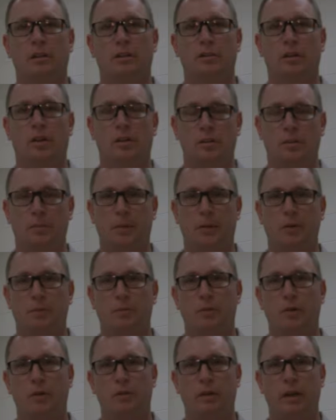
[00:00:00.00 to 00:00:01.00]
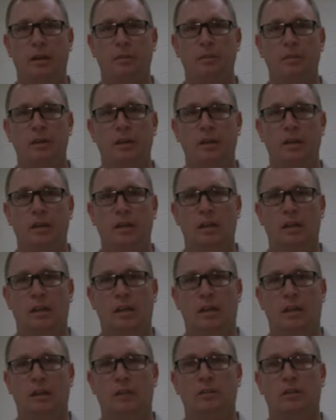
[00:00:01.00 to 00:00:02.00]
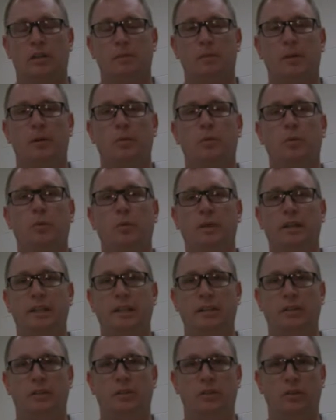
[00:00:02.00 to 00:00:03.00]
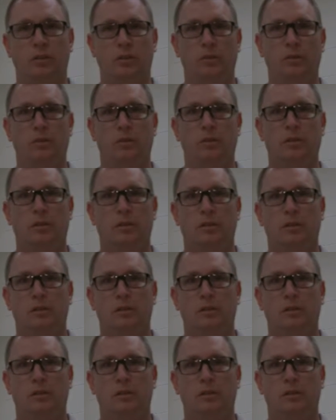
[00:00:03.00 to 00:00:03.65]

talking about our program and talking about what we need to do